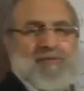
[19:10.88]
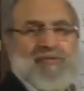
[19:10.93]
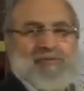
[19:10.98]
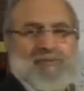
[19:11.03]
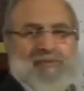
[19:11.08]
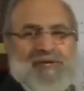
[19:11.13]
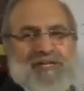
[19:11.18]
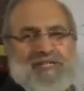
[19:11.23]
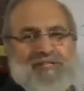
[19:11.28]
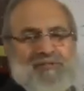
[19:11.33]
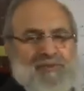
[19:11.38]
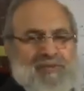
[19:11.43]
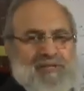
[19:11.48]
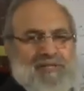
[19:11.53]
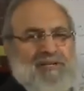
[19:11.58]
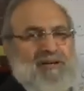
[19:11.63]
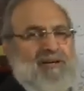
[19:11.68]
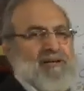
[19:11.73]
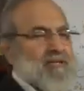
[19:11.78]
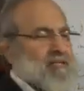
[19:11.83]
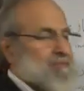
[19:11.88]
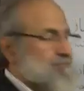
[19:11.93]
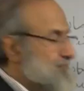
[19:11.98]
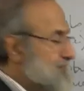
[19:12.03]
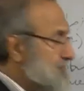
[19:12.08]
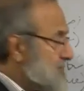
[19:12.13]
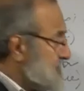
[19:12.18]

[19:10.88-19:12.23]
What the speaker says: which begins with kana.